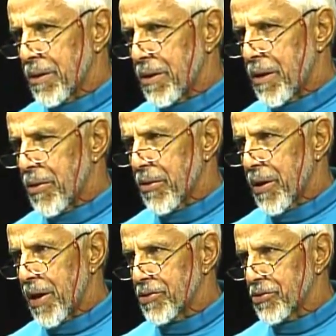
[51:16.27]
the
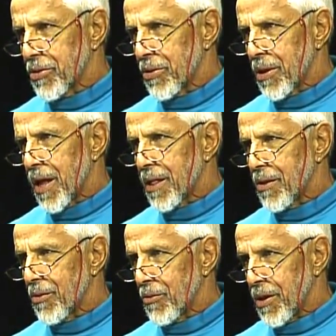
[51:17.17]
Democrats are likely
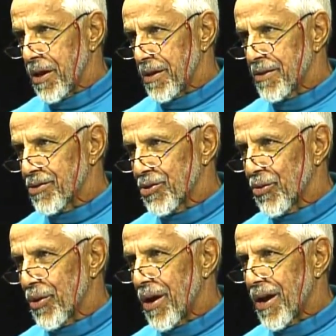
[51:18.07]
to win,
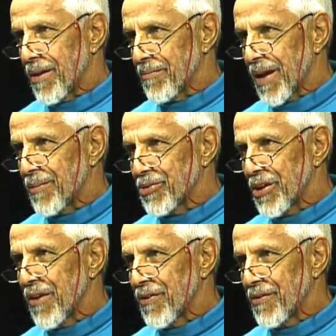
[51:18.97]
so I, am
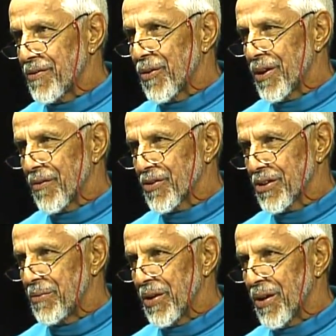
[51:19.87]
safe in voting for
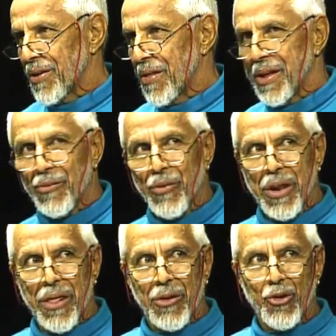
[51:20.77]
something other than one
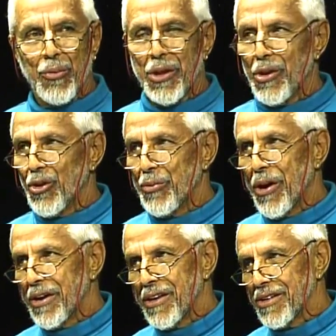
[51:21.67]
of the two political
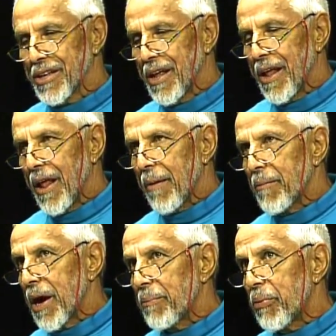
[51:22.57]
parties.
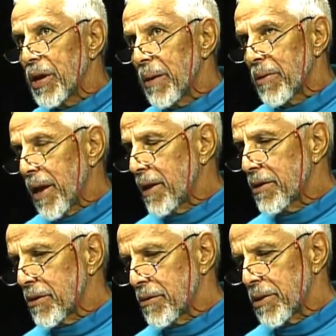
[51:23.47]
My point I'm getting
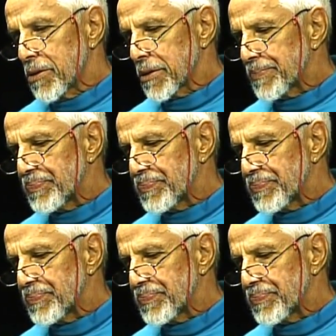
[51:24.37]
to is